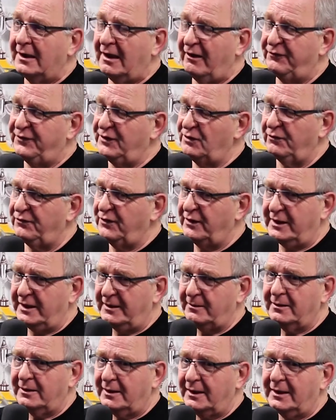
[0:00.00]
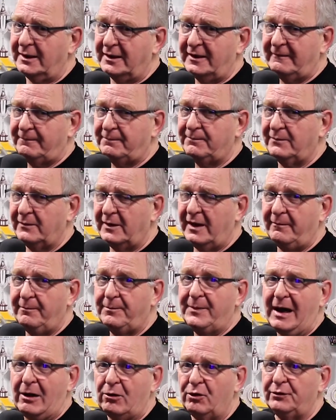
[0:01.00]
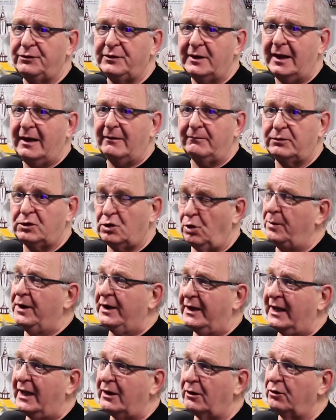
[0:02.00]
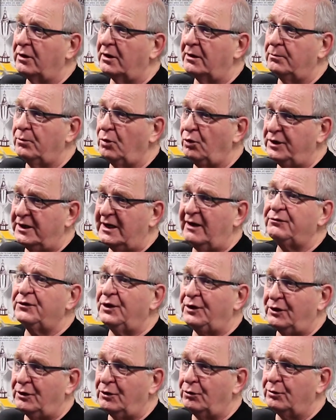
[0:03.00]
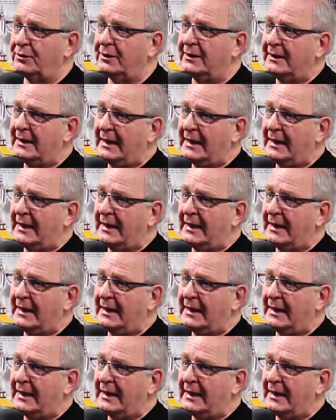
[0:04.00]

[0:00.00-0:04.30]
I feel very uh, empowered that I'm coming here on a Monday afternoon